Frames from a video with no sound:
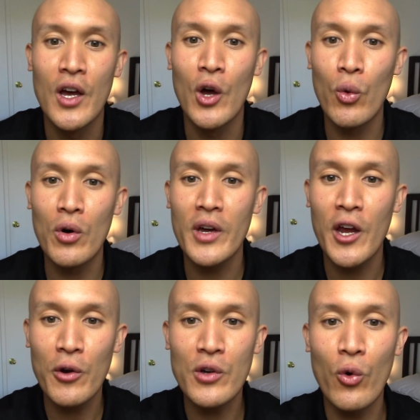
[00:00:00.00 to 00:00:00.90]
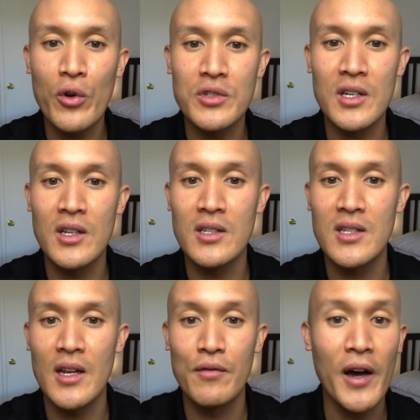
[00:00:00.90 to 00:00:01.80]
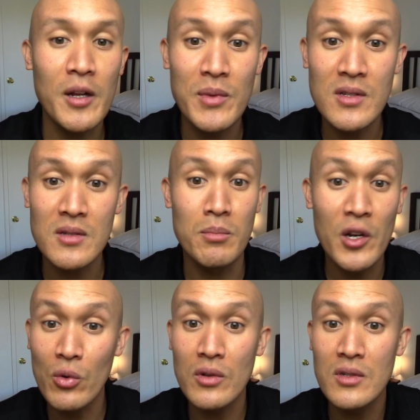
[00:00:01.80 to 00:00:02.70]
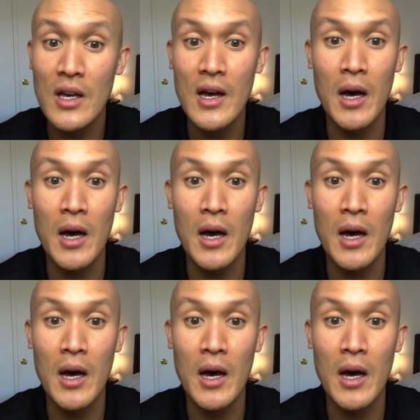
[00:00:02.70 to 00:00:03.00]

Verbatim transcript: Well, carrier oils can contain vitamins, minerals,